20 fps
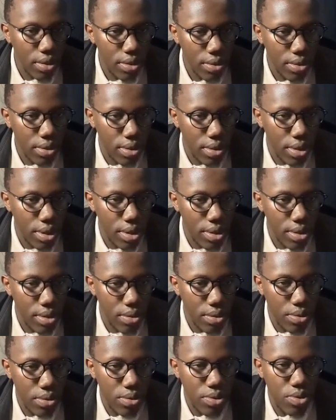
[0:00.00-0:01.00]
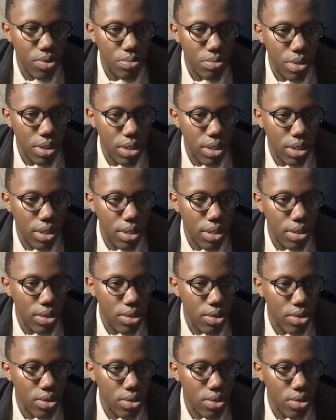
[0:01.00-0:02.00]
So this looks to be
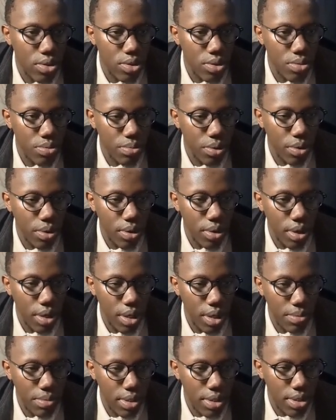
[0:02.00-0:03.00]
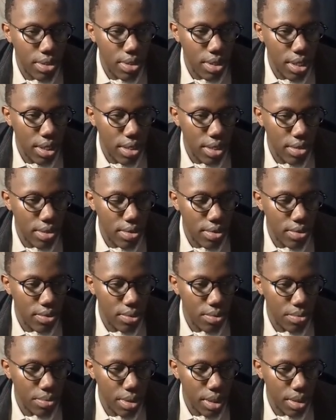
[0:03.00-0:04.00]
so small. Let me try and
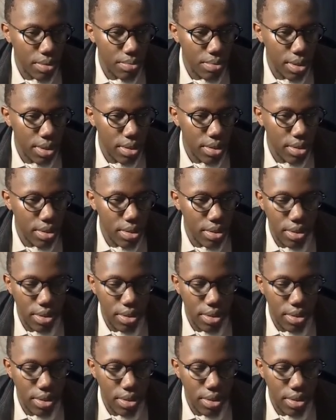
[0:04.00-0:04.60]
zoom in a bit.